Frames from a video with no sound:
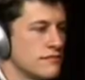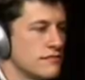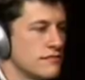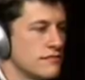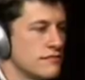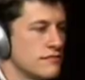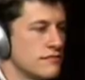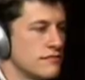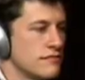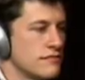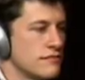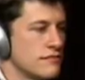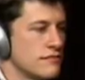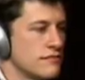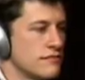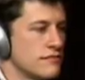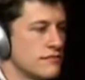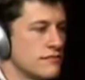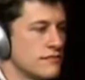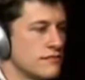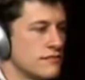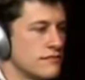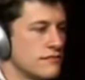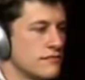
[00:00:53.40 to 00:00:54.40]

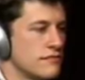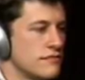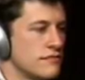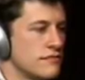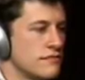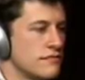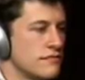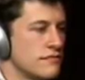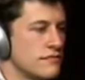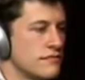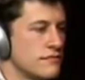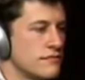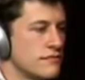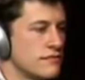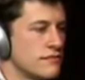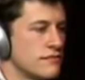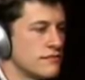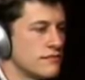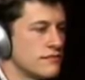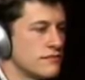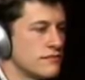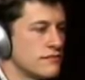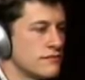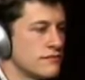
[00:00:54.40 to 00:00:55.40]

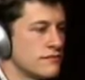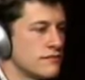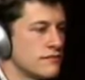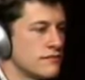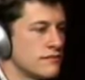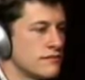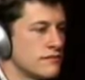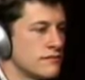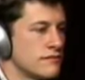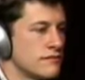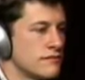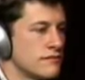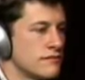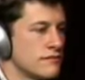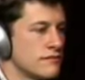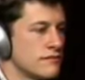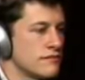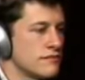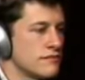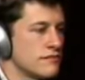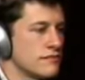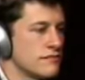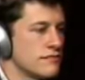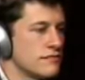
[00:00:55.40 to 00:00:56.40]

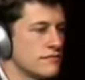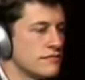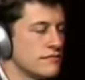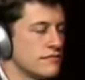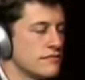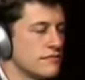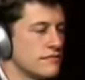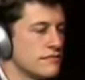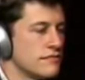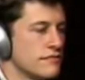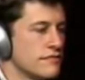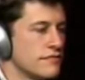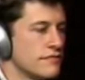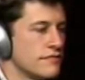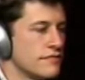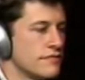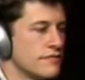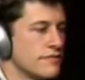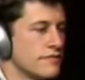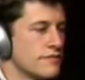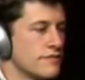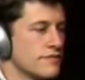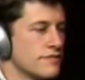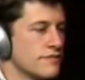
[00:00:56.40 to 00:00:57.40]

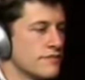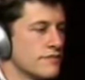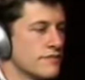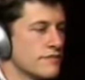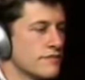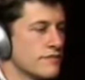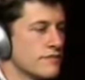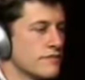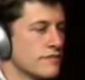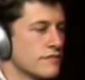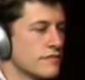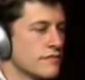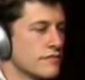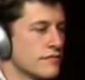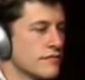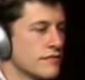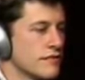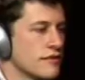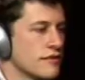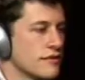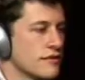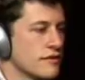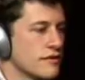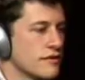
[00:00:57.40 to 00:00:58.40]

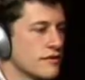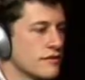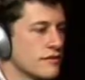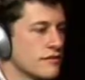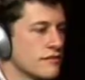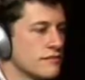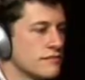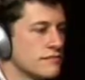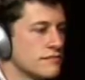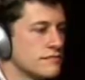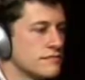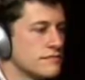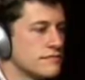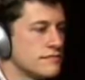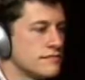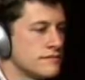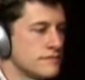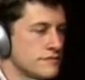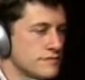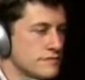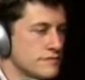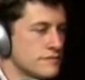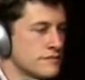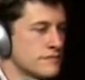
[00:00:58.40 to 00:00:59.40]

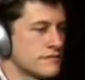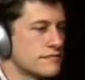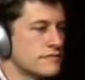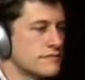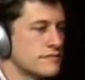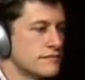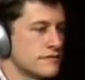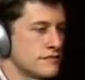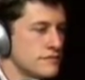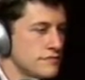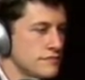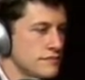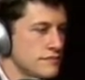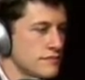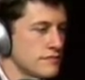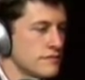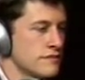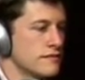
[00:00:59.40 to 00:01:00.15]
The person shown says nothing.